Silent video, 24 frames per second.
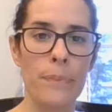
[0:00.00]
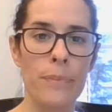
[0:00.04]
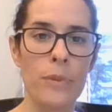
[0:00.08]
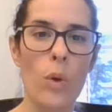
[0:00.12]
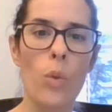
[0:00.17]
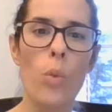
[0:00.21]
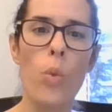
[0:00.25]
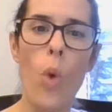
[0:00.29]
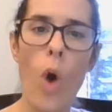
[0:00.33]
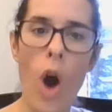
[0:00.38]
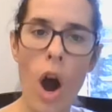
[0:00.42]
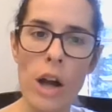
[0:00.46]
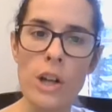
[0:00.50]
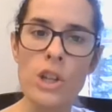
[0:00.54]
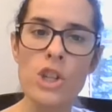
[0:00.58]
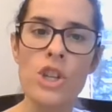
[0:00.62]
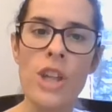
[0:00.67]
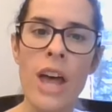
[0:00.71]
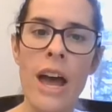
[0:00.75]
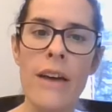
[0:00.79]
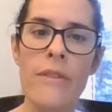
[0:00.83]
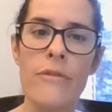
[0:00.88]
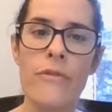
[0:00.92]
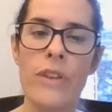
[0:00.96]
watch
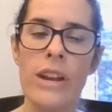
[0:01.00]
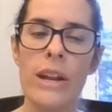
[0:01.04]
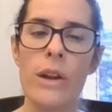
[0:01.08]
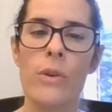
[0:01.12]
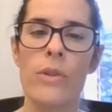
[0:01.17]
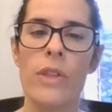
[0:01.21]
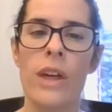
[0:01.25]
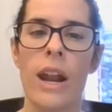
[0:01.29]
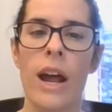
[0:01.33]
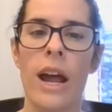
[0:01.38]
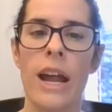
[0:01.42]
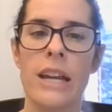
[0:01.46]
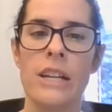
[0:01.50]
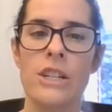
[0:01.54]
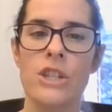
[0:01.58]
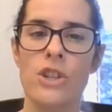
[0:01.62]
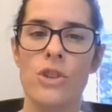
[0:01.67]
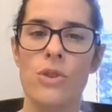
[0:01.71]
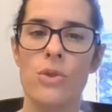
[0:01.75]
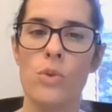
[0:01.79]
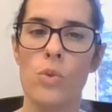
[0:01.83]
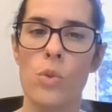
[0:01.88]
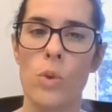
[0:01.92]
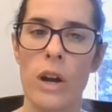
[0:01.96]
that video that I
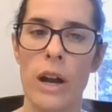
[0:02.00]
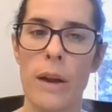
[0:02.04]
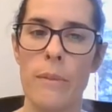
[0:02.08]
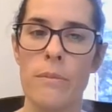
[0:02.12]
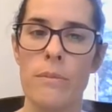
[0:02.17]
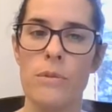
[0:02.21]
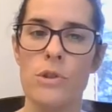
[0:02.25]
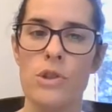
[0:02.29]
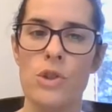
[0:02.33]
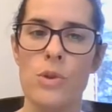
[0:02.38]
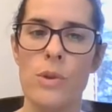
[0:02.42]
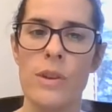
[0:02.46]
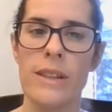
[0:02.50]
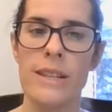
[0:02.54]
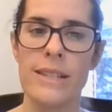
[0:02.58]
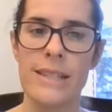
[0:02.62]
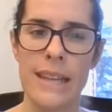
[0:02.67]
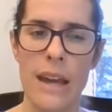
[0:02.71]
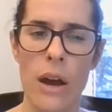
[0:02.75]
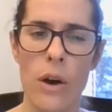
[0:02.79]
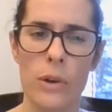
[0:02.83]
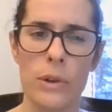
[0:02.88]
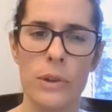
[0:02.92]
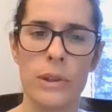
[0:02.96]
do where I'm doing this
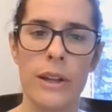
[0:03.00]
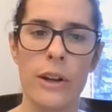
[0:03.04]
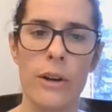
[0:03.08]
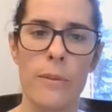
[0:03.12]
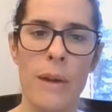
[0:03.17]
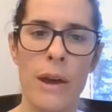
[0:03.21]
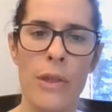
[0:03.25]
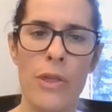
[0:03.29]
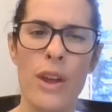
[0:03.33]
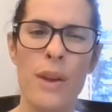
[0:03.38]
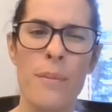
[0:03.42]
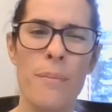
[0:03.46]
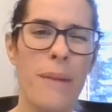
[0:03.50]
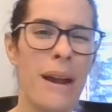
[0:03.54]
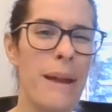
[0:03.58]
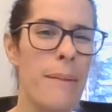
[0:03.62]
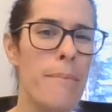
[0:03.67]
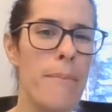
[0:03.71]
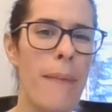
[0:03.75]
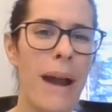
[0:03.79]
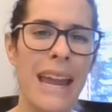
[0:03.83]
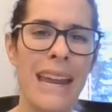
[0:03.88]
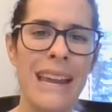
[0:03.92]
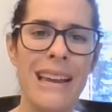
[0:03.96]
calculator method. My
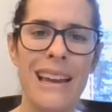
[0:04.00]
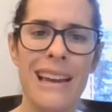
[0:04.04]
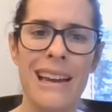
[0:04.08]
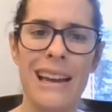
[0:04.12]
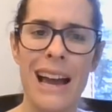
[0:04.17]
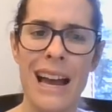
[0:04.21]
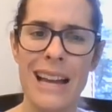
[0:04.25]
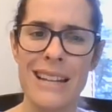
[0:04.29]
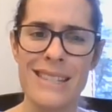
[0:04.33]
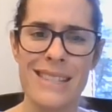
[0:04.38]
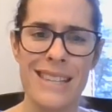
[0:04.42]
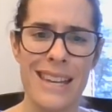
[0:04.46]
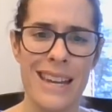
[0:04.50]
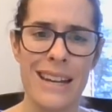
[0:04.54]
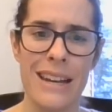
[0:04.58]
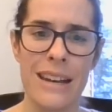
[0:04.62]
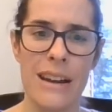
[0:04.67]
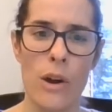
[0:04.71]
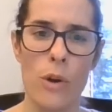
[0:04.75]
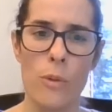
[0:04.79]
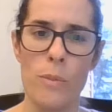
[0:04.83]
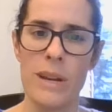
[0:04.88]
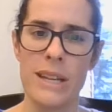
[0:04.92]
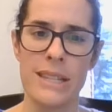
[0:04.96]
mic cuts in
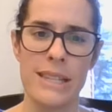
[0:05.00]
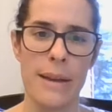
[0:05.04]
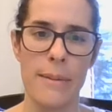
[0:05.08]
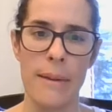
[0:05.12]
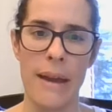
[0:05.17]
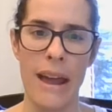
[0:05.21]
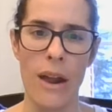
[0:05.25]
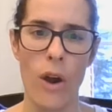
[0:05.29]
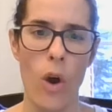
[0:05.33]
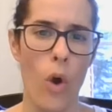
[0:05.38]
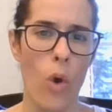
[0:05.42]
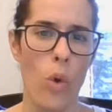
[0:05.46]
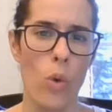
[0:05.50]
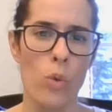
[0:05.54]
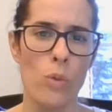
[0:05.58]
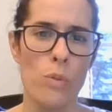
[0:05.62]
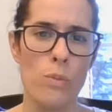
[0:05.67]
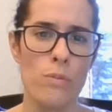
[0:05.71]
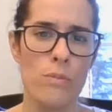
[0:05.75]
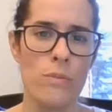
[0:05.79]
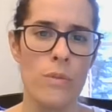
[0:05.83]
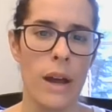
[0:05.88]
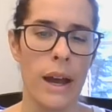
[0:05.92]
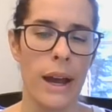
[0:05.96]
and out because I'm at
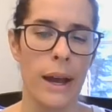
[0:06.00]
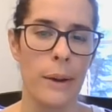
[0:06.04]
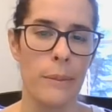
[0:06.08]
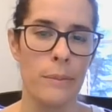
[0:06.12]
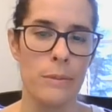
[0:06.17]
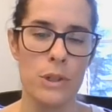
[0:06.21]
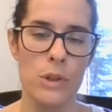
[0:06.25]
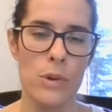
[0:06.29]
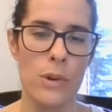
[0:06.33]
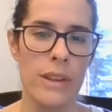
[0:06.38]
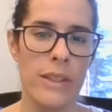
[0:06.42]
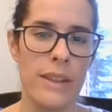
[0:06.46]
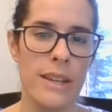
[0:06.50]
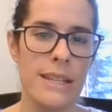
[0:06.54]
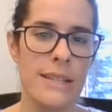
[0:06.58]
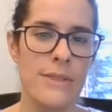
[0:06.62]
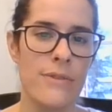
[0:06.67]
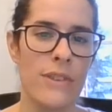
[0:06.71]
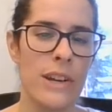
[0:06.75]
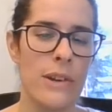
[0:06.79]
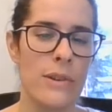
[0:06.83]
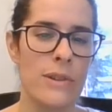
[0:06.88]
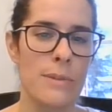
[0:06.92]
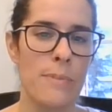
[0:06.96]
home doing these
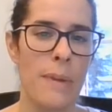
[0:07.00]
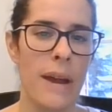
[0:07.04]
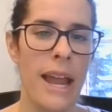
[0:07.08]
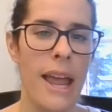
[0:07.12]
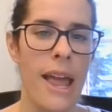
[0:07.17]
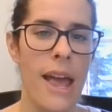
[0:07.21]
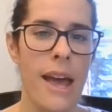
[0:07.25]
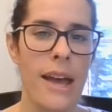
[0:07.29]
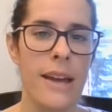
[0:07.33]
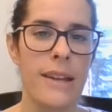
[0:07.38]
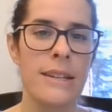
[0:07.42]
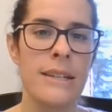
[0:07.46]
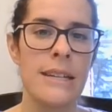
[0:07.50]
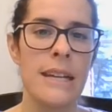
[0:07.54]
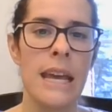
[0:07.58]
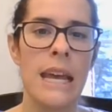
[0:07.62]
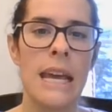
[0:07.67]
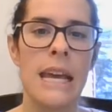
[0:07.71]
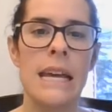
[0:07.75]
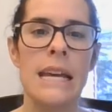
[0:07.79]
videos by hand.